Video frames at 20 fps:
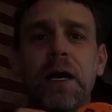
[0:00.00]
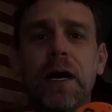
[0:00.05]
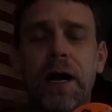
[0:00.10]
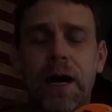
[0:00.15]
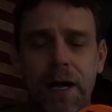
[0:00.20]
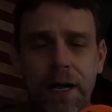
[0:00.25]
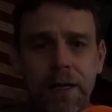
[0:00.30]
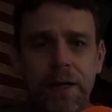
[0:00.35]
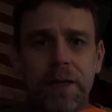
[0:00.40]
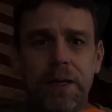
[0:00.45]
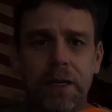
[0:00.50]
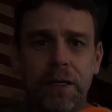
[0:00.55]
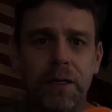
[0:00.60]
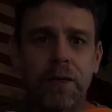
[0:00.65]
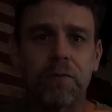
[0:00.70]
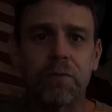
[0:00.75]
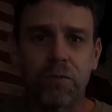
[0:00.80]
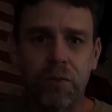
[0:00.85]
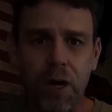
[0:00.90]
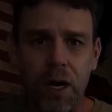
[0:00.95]
I think
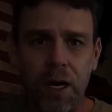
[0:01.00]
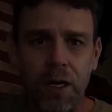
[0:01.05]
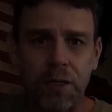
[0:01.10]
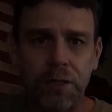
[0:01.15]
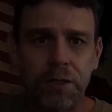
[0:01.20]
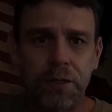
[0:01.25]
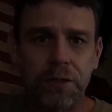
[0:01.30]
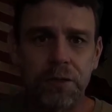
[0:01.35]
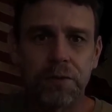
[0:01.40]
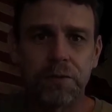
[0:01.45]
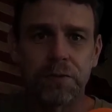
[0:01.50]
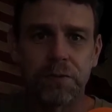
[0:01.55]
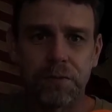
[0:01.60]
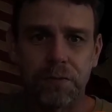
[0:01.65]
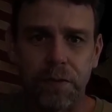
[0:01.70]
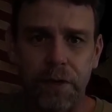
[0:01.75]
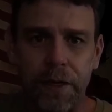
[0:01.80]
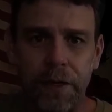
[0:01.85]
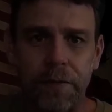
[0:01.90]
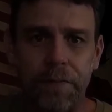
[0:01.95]
it rocks,
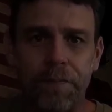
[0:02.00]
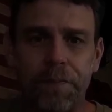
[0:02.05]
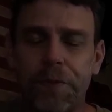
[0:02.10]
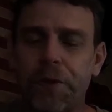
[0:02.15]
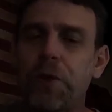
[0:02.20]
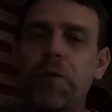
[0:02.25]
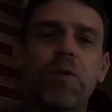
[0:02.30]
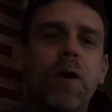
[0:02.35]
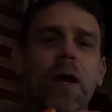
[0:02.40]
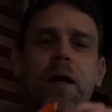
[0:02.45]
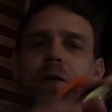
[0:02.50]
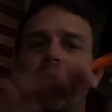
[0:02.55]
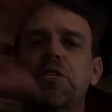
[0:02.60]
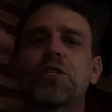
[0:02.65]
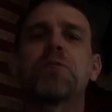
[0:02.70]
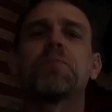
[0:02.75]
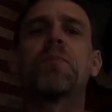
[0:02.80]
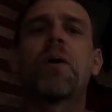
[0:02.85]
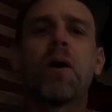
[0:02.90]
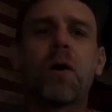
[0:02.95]
right? You got a
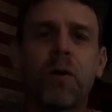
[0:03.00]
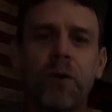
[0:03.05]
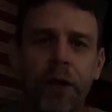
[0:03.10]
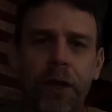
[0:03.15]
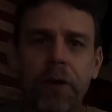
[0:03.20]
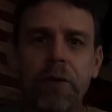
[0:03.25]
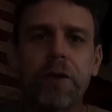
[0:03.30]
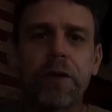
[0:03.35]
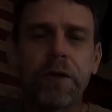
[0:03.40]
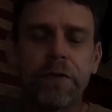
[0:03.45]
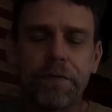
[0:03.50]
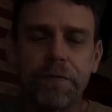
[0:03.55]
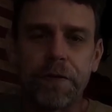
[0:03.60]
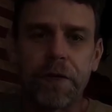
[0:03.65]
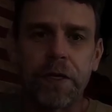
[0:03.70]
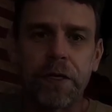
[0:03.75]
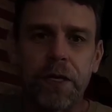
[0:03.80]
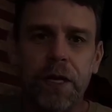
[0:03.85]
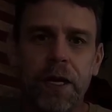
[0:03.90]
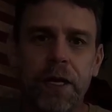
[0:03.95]
small area
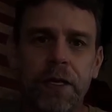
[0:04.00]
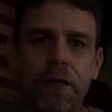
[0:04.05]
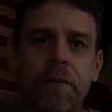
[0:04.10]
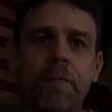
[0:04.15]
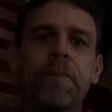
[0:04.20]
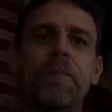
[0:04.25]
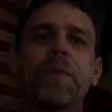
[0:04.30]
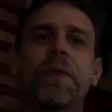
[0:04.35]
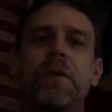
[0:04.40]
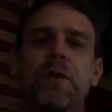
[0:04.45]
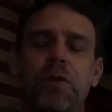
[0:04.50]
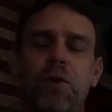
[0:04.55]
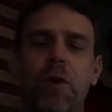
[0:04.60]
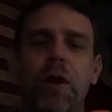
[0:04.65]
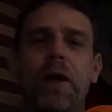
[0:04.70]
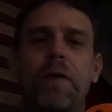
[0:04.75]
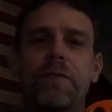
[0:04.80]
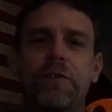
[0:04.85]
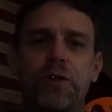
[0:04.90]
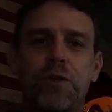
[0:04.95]
floodlight, you
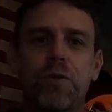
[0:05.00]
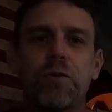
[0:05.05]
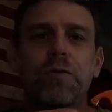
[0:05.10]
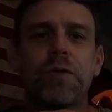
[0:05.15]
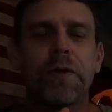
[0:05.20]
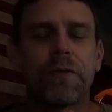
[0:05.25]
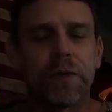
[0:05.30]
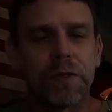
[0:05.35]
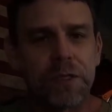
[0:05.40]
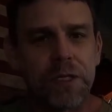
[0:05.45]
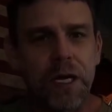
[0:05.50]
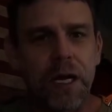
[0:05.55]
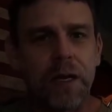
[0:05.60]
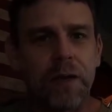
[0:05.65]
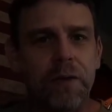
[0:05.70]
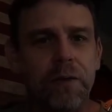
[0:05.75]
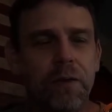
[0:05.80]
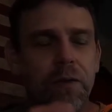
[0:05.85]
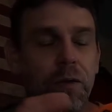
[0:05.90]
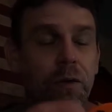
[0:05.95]
have three different
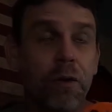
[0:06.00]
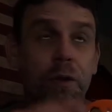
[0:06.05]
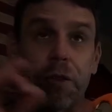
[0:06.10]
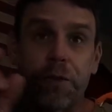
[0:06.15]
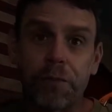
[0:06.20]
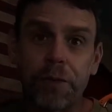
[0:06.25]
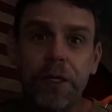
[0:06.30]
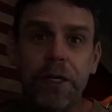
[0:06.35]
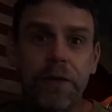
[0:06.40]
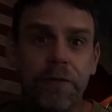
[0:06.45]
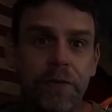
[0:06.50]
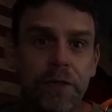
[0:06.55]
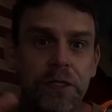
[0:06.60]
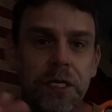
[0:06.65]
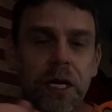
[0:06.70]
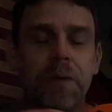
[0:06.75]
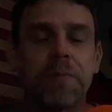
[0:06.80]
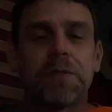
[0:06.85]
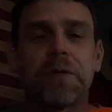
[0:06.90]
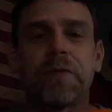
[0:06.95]

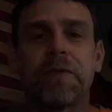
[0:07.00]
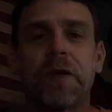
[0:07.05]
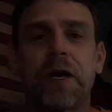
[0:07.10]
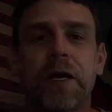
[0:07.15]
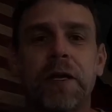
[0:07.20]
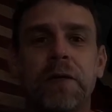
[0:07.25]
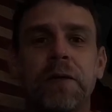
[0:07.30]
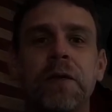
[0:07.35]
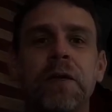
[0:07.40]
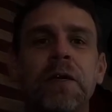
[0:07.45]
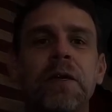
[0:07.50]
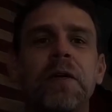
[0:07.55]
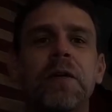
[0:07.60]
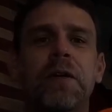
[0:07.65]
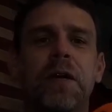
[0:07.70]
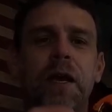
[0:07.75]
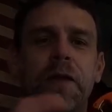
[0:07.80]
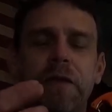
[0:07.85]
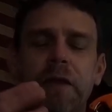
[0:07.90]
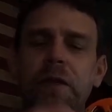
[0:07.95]
types of light,
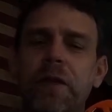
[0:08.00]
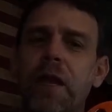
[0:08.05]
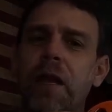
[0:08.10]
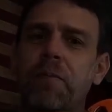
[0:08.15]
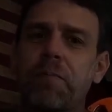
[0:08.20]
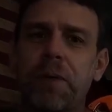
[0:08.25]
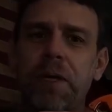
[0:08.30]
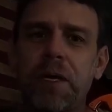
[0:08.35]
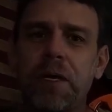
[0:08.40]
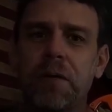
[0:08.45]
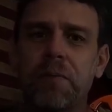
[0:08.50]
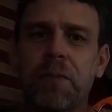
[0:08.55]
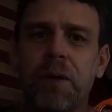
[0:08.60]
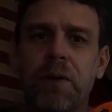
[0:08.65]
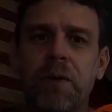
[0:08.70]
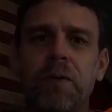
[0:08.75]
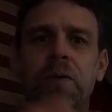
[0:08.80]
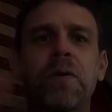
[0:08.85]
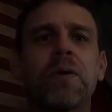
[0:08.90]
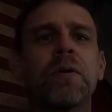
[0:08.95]
and then that beacon
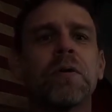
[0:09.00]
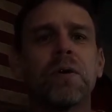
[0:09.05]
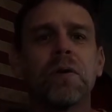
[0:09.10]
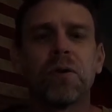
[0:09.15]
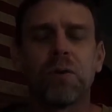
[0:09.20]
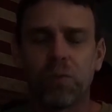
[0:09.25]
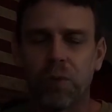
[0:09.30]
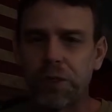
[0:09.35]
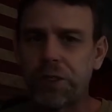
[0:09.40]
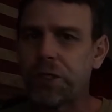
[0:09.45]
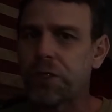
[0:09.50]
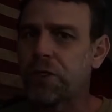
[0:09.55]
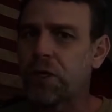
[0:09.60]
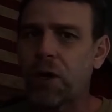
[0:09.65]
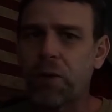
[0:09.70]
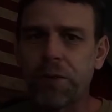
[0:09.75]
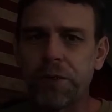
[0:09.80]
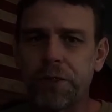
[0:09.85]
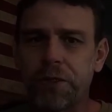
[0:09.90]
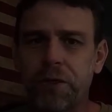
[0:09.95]
mode, which is
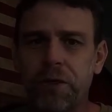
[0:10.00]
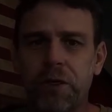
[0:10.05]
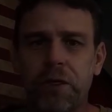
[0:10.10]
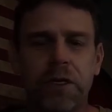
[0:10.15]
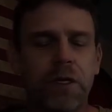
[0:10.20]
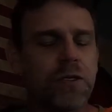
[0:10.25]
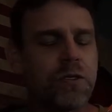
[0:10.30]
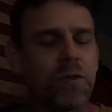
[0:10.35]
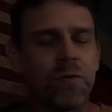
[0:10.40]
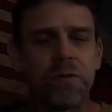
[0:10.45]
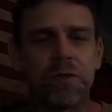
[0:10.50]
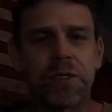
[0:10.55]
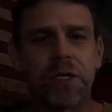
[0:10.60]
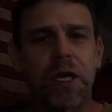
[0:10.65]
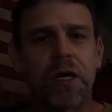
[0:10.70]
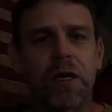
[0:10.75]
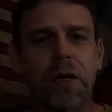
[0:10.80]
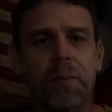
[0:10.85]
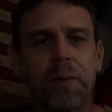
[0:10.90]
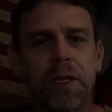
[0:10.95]
always good because you can
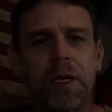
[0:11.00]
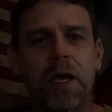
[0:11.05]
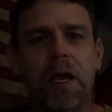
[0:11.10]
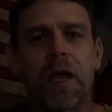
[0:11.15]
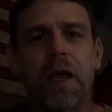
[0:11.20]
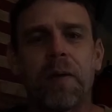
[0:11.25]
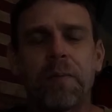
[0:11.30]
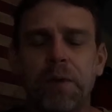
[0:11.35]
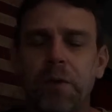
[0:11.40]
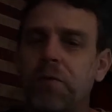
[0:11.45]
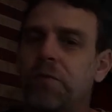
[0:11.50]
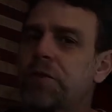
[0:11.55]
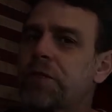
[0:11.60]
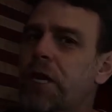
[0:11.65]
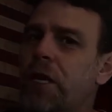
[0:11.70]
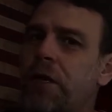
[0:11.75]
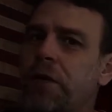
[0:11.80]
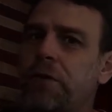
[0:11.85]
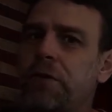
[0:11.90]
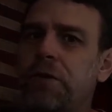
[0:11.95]
set it up at camp, you can
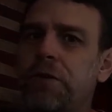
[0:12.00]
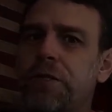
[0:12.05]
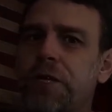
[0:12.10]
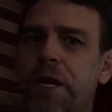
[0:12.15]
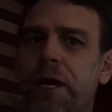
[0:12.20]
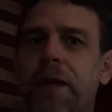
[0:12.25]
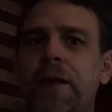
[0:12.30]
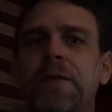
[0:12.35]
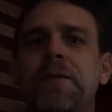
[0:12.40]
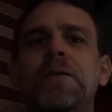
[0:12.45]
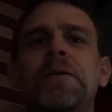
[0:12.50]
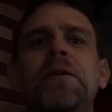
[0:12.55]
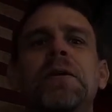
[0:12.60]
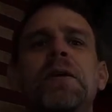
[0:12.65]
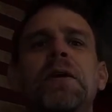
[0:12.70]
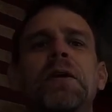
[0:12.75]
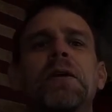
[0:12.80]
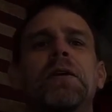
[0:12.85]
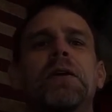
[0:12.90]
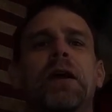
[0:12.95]
set it in your tent,
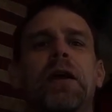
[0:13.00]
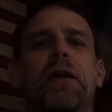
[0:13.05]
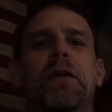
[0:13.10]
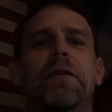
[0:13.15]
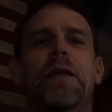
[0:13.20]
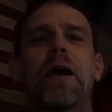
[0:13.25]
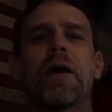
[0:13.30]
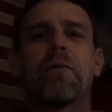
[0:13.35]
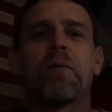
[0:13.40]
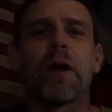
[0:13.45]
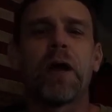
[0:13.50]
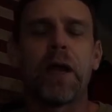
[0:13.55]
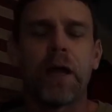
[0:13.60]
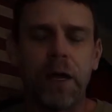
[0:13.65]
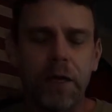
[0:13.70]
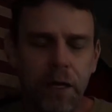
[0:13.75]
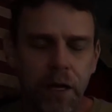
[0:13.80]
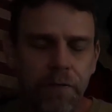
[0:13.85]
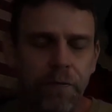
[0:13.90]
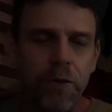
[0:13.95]
and that
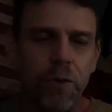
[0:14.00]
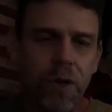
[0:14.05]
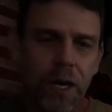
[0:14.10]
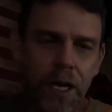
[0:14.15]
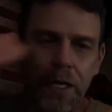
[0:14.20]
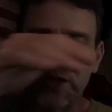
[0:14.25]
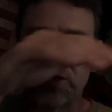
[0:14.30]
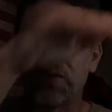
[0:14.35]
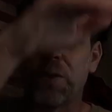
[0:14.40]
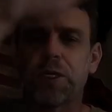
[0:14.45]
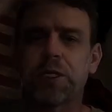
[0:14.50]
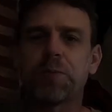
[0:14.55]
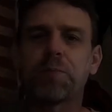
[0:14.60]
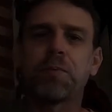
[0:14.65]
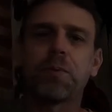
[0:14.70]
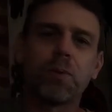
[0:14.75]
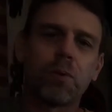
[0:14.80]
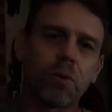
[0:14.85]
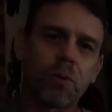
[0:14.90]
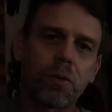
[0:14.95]
way, if you had to
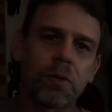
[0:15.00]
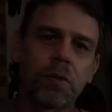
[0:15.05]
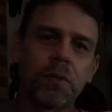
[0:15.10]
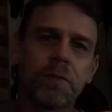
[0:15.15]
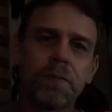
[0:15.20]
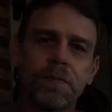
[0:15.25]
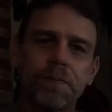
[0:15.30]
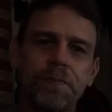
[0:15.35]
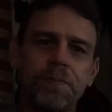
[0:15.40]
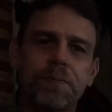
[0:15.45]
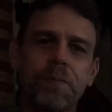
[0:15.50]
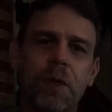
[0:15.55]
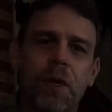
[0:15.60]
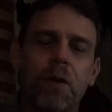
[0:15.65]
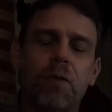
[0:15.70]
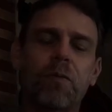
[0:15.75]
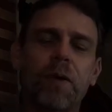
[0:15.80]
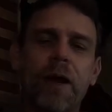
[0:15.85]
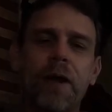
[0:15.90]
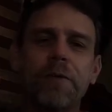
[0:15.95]
explore
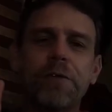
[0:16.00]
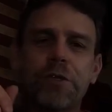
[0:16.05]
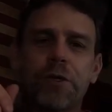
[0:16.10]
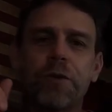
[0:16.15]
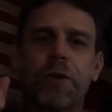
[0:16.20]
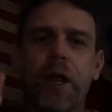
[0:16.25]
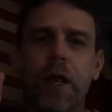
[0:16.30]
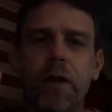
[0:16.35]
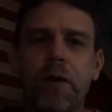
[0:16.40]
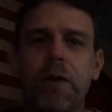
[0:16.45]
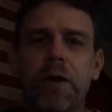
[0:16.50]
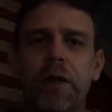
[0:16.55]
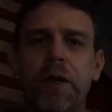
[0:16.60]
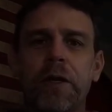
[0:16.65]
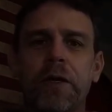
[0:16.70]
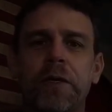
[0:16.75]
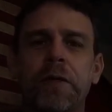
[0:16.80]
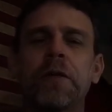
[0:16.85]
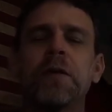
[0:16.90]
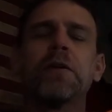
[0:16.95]
around your
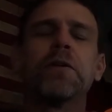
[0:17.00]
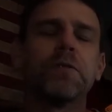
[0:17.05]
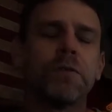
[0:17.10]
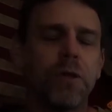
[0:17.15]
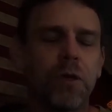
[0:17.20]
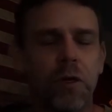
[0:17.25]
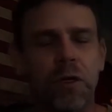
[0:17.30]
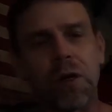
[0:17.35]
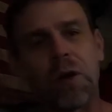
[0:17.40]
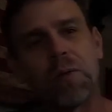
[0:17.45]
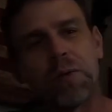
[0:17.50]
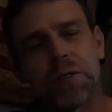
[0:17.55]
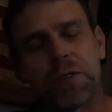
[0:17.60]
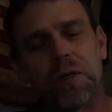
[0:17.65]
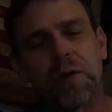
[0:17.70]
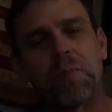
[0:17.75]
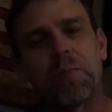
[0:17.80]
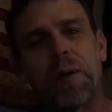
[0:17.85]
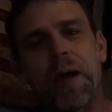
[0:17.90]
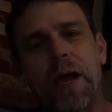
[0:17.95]
area, you can always
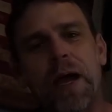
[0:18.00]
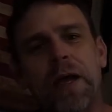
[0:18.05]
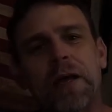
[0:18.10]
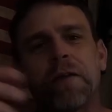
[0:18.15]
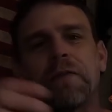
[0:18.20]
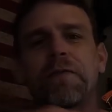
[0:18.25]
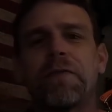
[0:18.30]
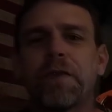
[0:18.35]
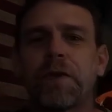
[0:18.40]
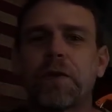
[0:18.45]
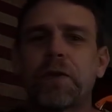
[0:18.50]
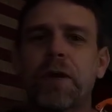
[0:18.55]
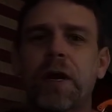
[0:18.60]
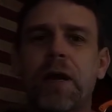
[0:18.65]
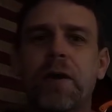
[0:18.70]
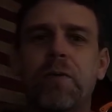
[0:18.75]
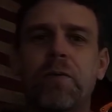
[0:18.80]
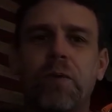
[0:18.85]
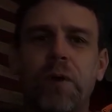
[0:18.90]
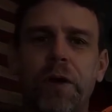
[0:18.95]
look back and figure
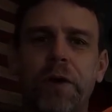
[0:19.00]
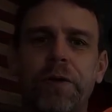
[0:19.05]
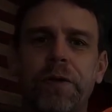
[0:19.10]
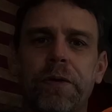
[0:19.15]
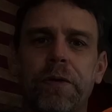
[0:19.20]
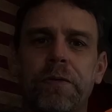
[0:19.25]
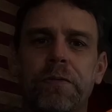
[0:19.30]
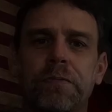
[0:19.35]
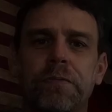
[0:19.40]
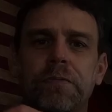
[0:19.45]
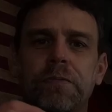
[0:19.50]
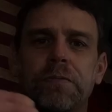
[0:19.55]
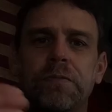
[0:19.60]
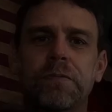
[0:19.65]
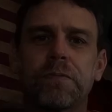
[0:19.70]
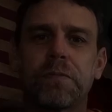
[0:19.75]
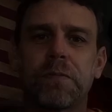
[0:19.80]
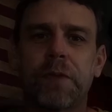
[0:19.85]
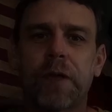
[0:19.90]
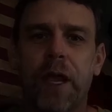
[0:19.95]
out where your
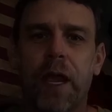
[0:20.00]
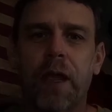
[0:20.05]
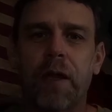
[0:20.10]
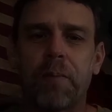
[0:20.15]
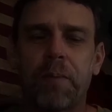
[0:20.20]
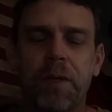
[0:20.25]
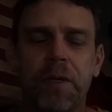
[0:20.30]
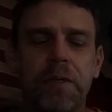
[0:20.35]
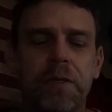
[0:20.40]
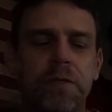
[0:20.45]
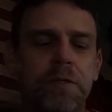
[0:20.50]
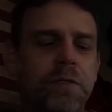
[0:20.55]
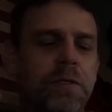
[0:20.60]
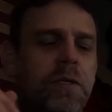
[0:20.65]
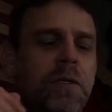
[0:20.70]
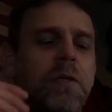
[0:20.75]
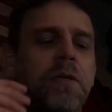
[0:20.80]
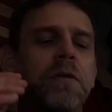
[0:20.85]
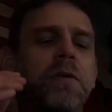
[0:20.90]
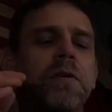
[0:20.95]
camp is.